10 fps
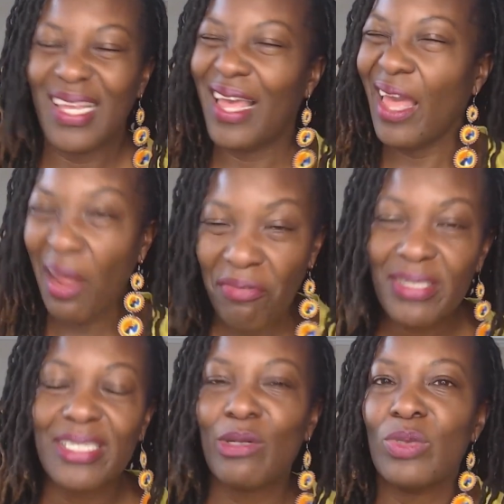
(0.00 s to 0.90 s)
Every
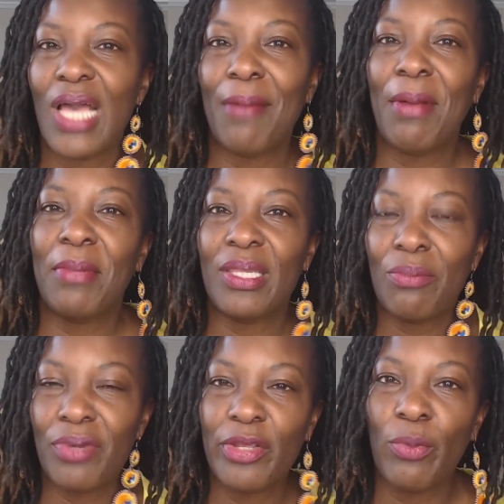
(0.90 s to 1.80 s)
single time, I'm going to
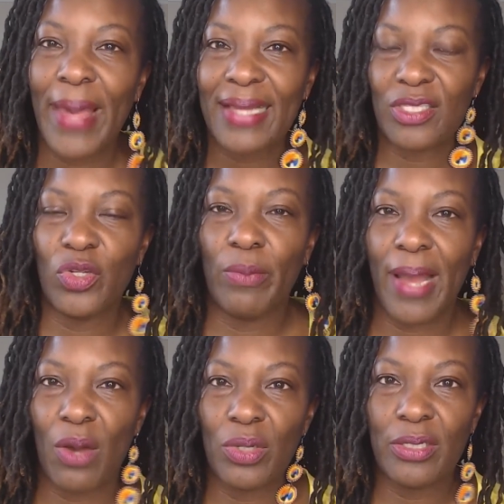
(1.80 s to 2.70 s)
bring you back to your
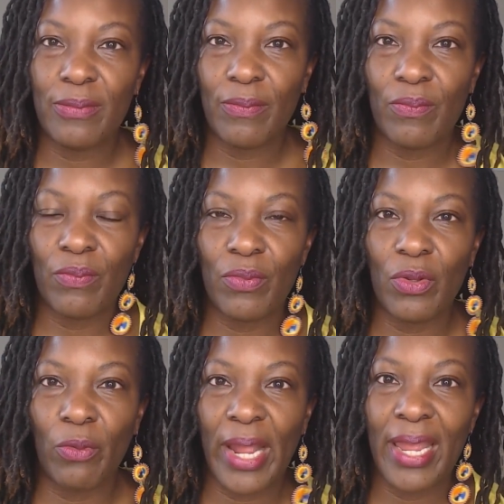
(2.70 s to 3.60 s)
power,
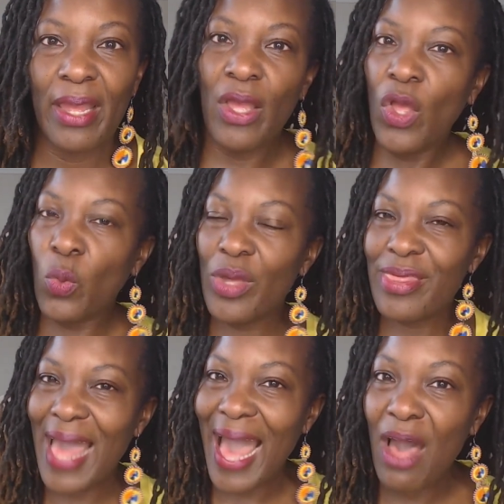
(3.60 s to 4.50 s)
right?
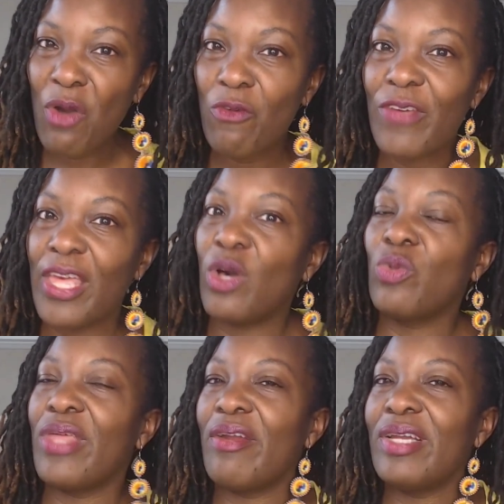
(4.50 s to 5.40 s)
Without fail,
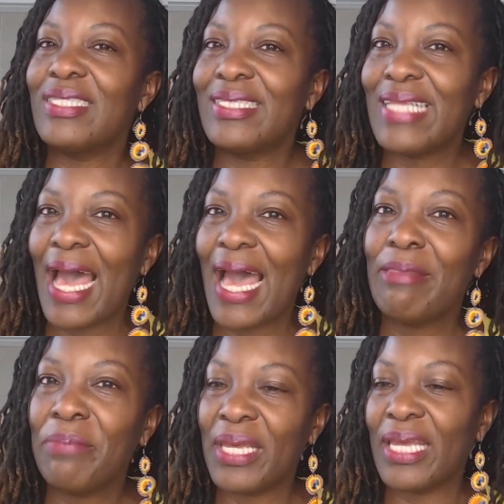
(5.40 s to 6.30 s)
there has not
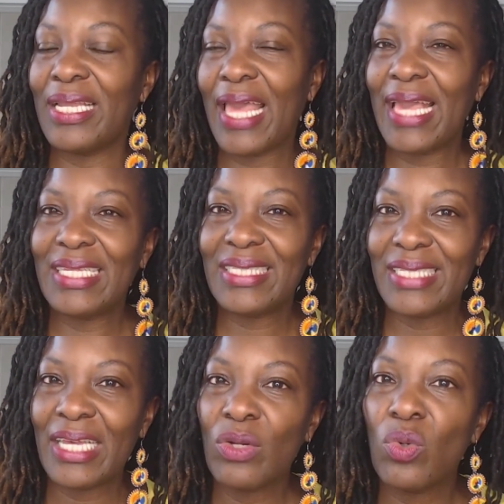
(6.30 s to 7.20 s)
been a
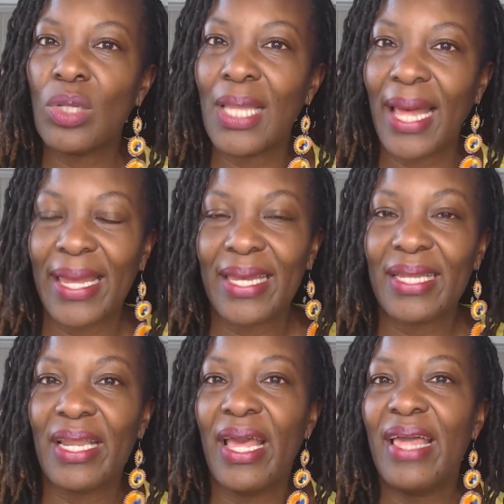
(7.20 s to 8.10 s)
single client
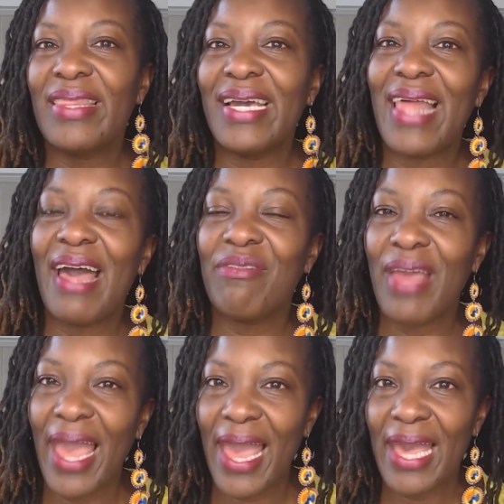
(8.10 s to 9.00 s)
that I've
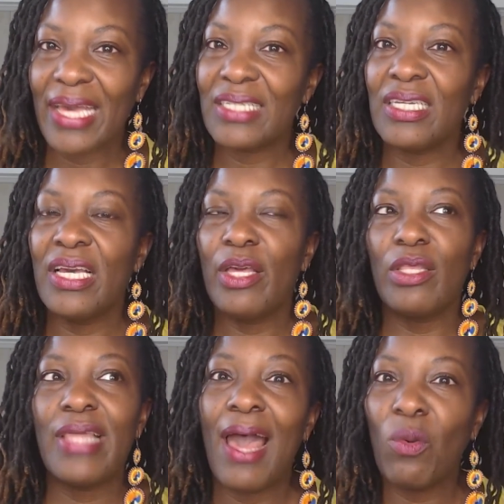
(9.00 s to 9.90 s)
had
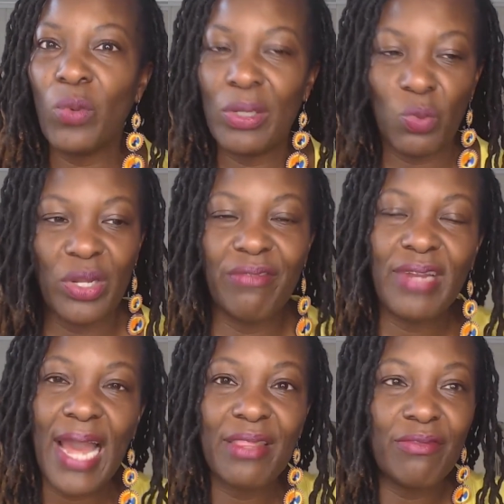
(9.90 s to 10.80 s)
that when we've
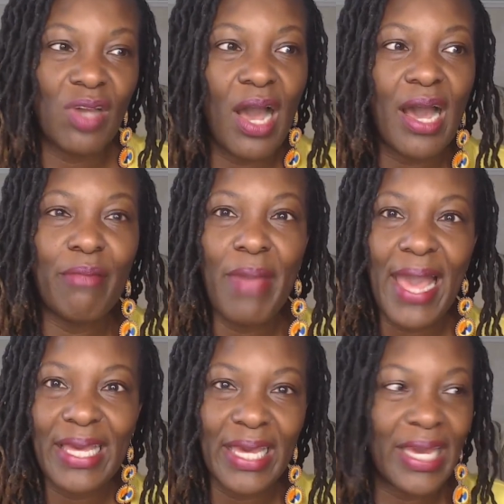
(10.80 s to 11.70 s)
kind of gone
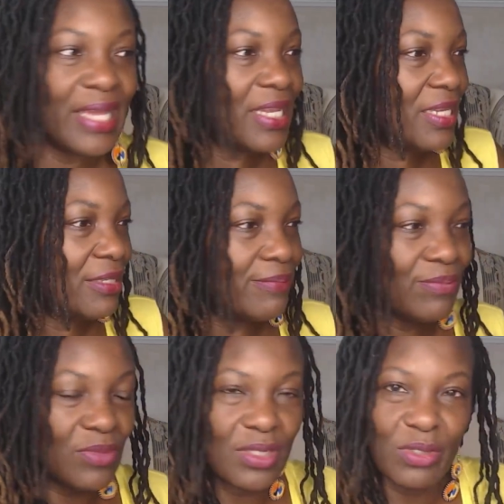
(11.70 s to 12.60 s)
back in and
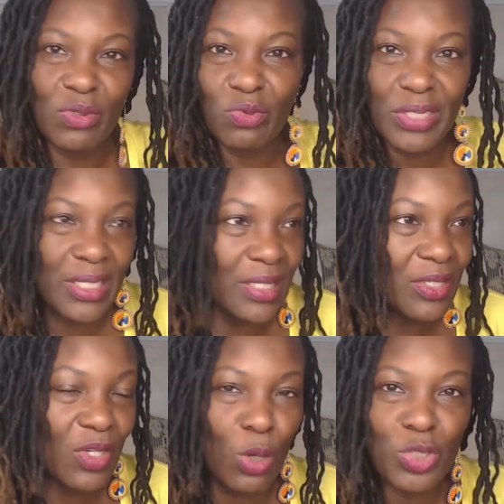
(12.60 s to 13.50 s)

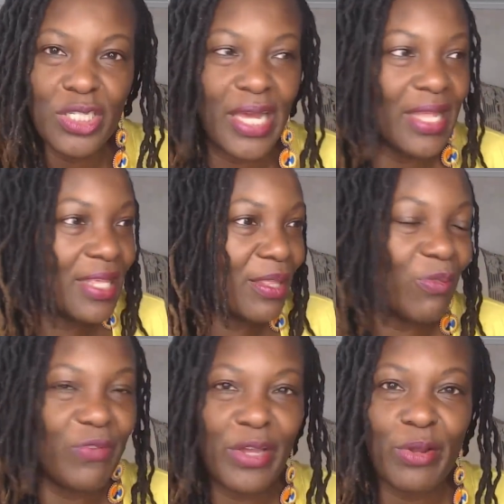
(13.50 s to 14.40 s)
renegotiated and
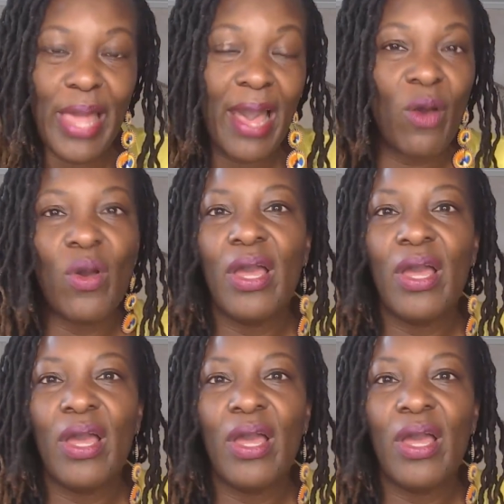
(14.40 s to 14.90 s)
figured out,